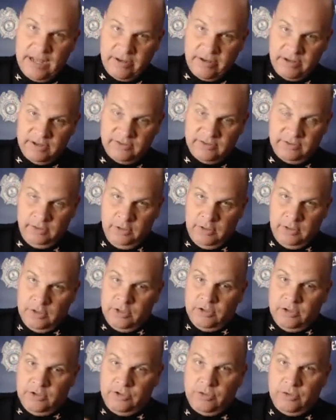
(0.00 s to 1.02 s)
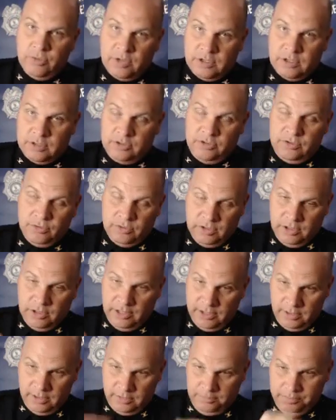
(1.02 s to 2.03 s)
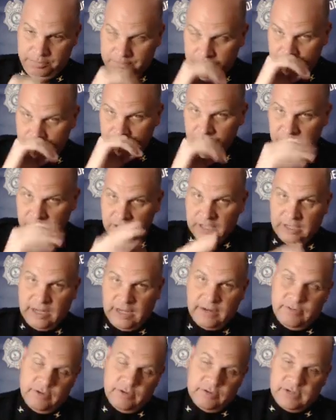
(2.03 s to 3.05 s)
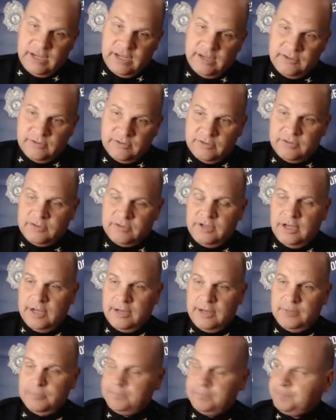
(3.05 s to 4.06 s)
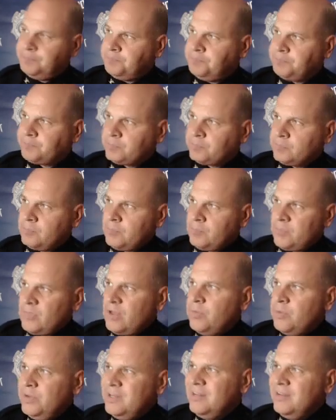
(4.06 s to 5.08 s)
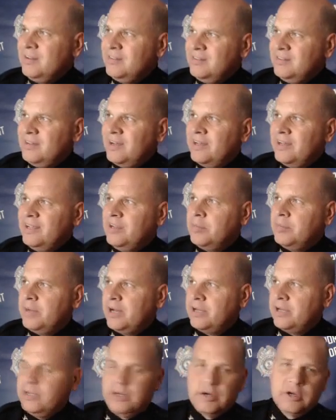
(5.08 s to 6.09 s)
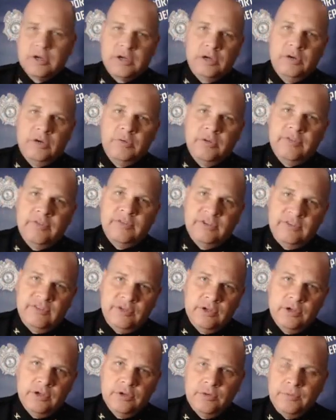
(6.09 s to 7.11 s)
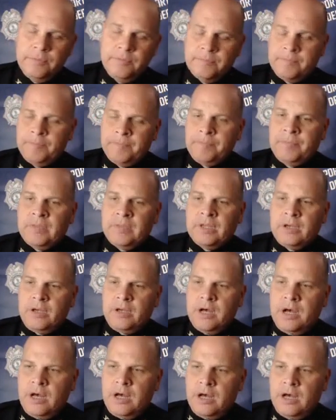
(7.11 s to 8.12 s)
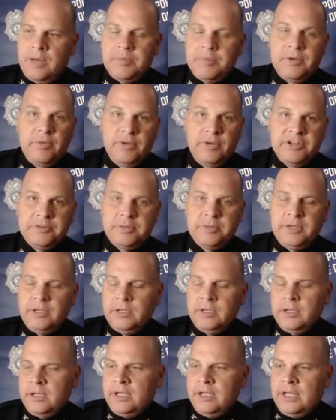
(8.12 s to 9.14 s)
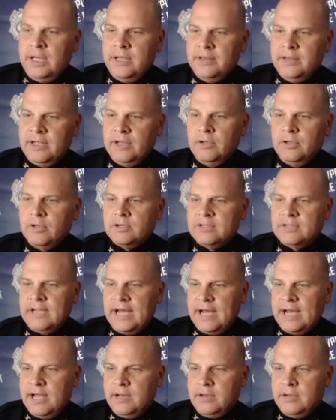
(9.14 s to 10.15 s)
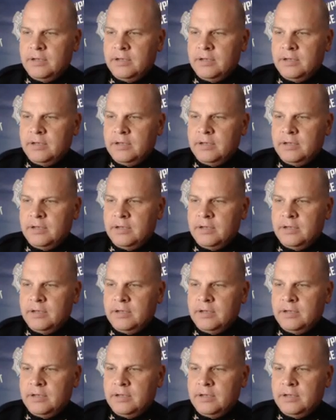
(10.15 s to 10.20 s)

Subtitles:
us to clear a lot of those cases. We did a study about a year ago with BCU up in Richmond, and they looked at